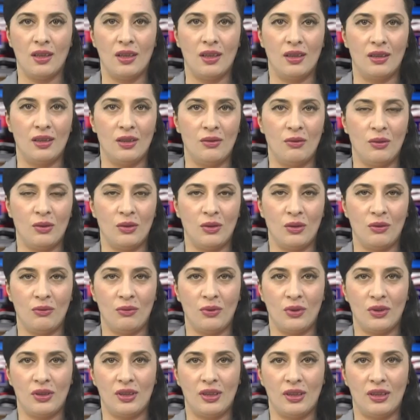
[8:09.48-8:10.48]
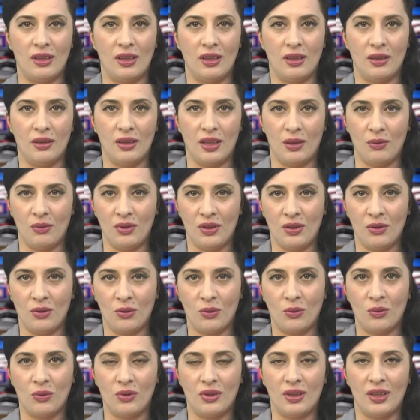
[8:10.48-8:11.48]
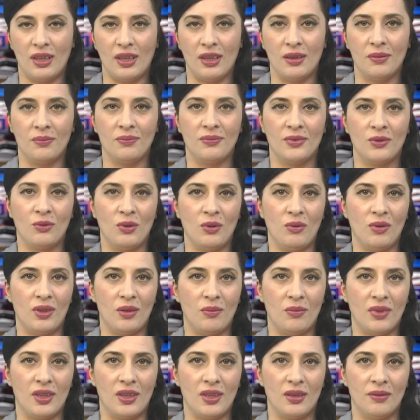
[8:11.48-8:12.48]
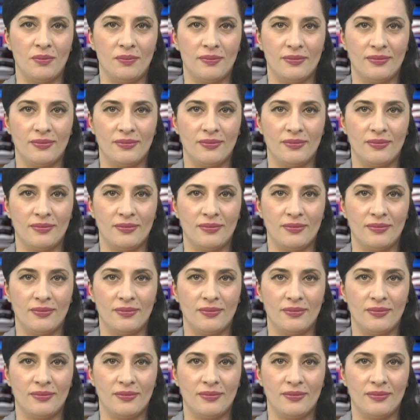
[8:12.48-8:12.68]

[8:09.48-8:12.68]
This was all for today. I wish you a good day. We will meet.